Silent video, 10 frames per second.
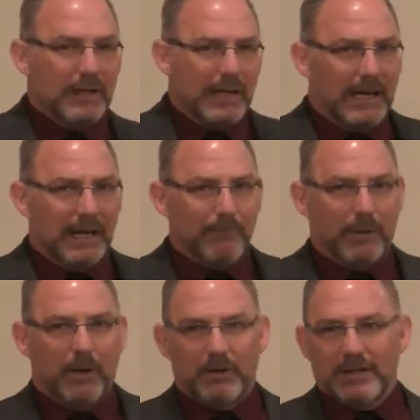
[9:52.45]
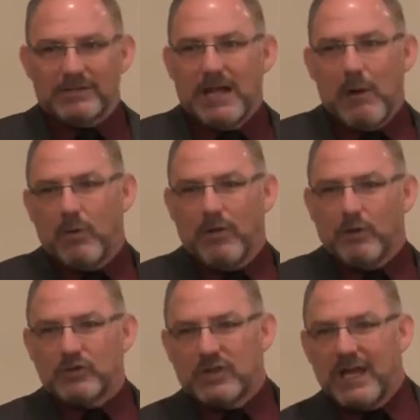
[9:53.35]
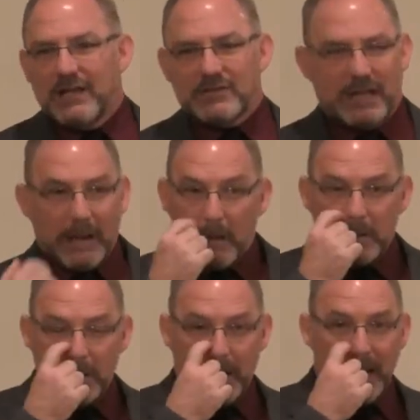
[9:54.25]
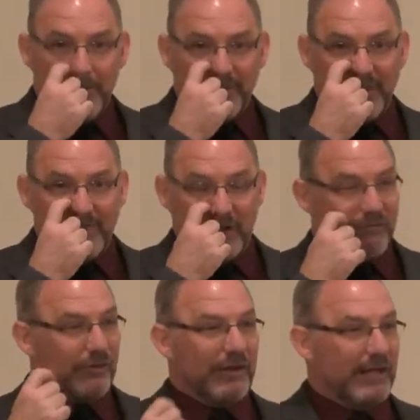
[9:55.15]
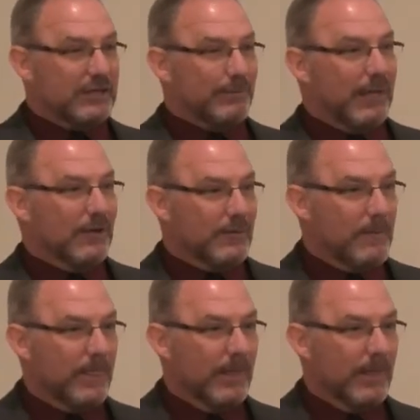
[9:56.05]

Uh, but uh, it's not one of those things that, you know, I'm living for the next meal.